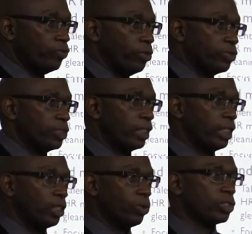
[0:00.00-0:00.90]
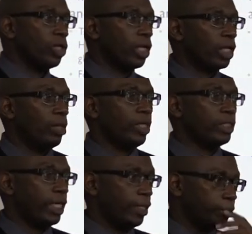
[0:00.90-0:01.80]
first. I think it was called
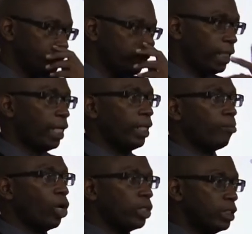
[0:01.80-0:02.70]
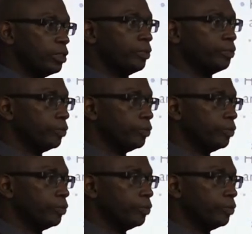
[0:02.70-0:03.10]
Clementine, and they bought it.